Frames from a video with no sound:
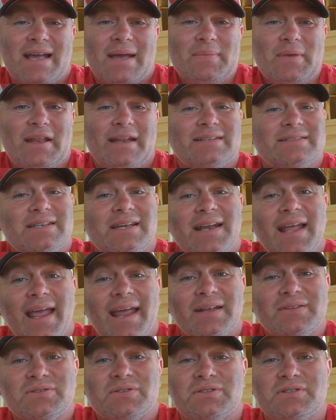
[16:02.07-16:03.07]
I mean, it's going to
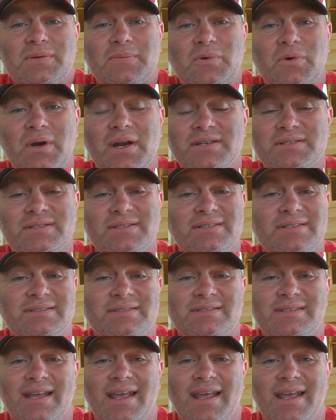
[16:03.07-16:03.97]
answer some questions,